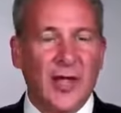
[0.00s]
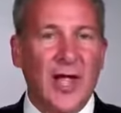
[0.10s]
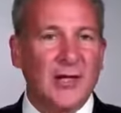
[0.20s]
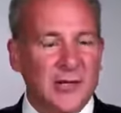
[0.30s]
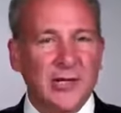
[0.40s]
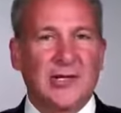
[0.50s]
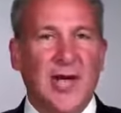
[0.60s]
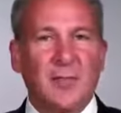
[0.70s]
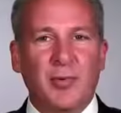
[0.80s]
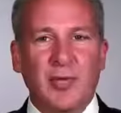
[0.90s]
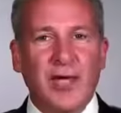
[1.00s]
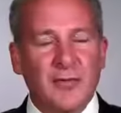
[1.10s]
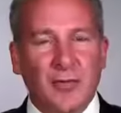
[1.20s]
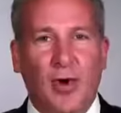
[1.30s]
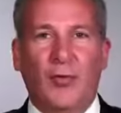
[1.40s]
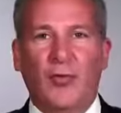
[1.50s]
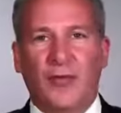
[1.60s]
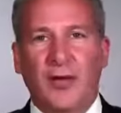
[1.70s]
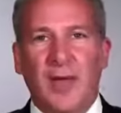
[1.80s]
And since I believe gold is going to